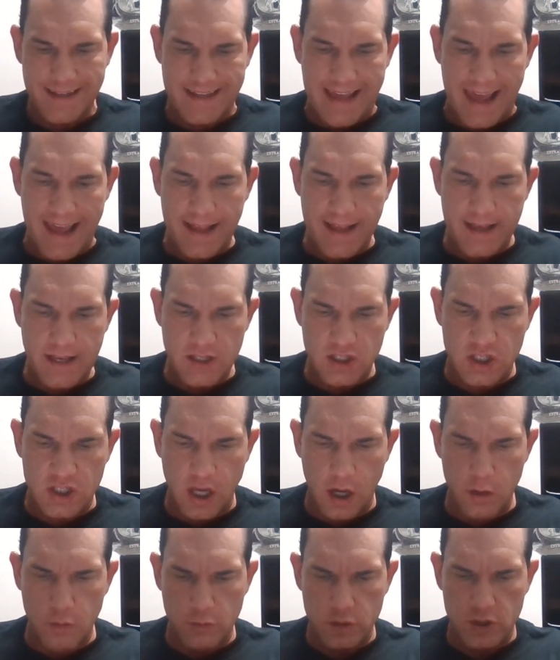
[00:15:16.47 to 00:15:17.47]
Genghis
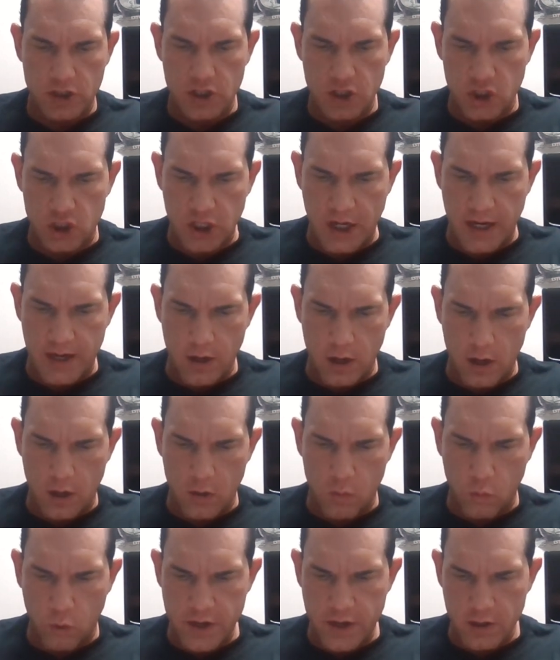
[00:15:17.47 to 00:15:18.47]
Ghost, Jada,
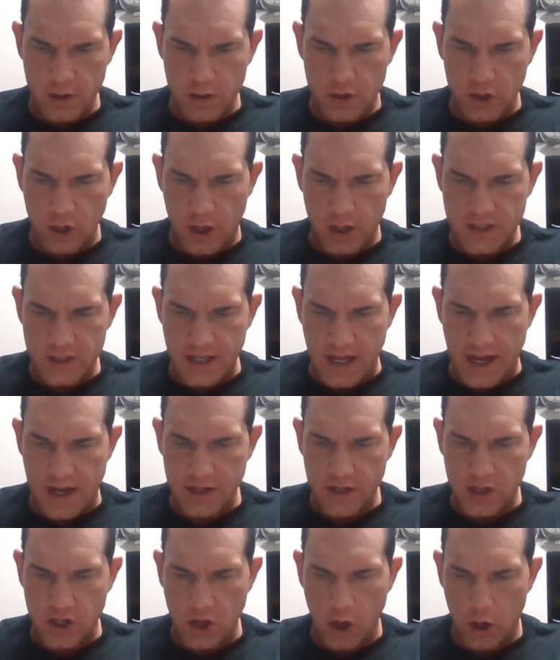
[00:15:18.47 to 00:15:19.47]
Dog, what are your thoughts
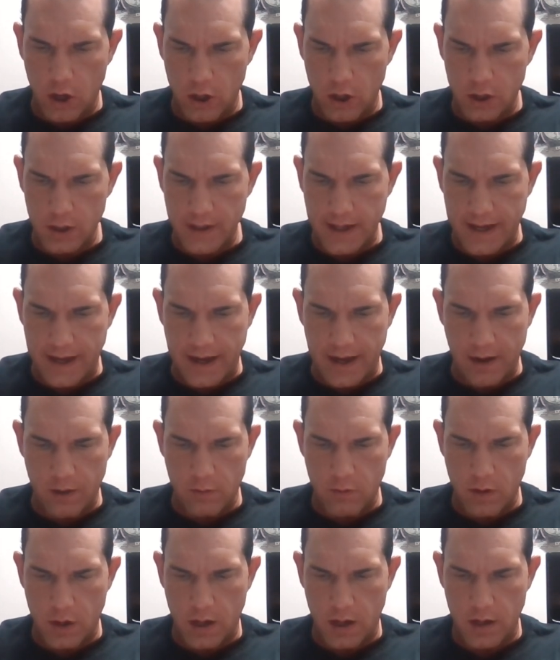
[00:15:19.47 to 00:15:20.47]
on Gaahl
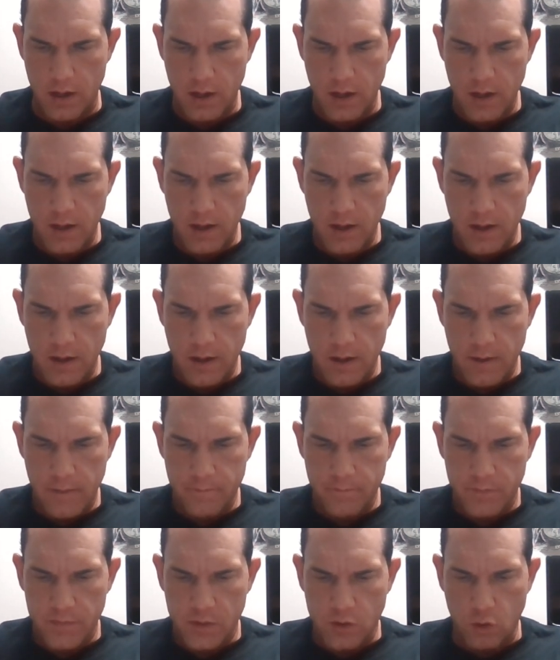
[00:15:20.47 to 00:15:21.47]
era
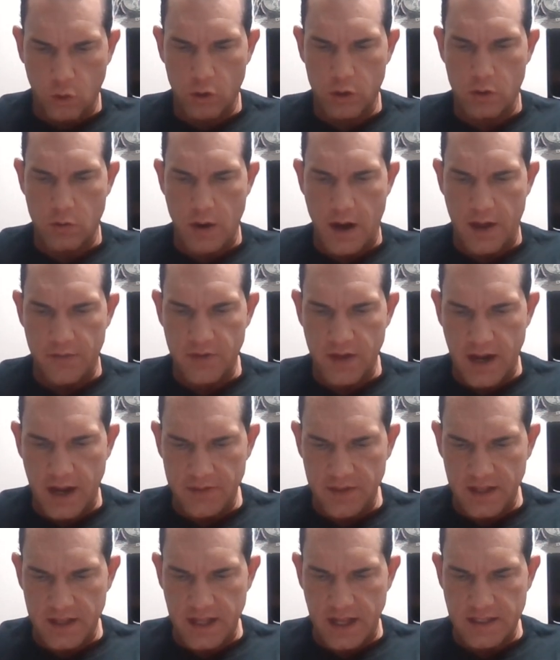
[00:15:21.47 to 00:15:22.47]
Gorgoroth?
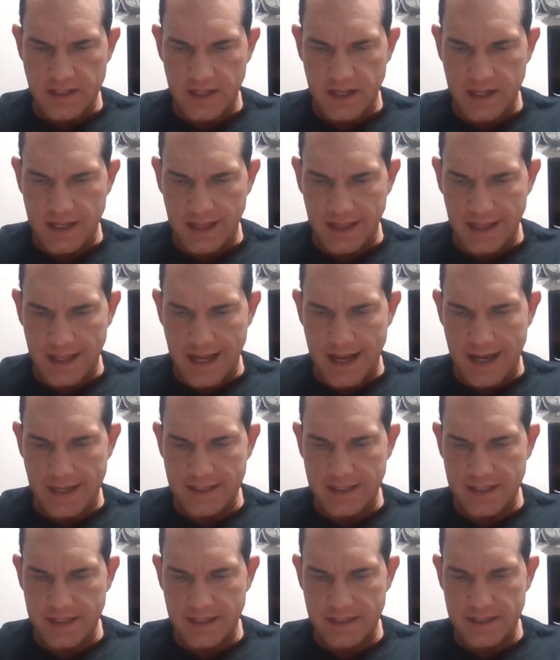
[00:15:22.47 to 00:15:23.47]
I think that's a
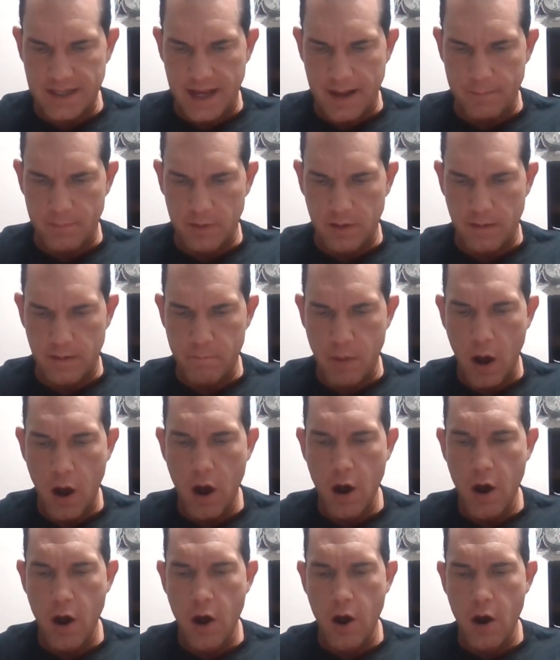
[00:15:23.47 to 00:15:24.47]
classic example of
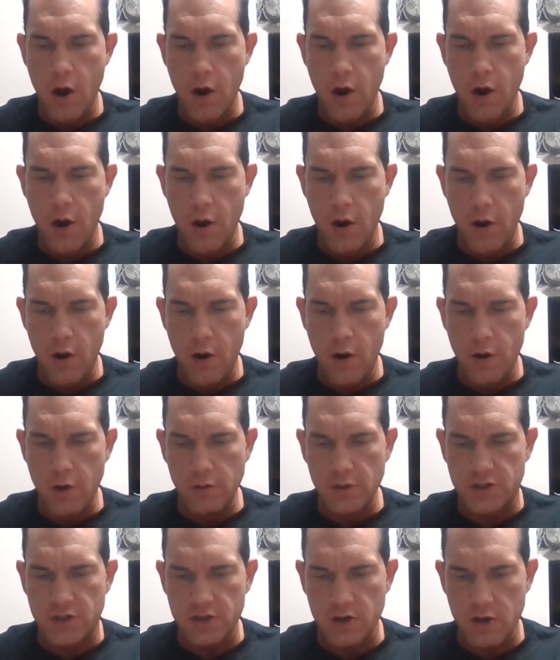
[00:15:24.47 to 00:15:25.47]

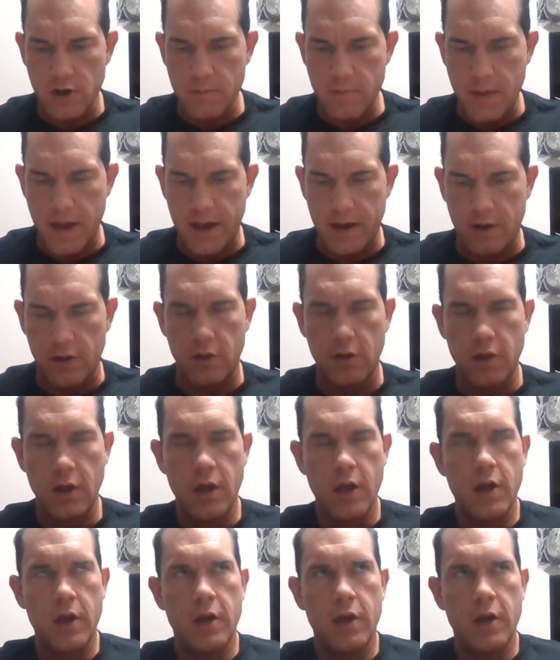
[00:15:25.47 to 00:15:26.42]
poser metal.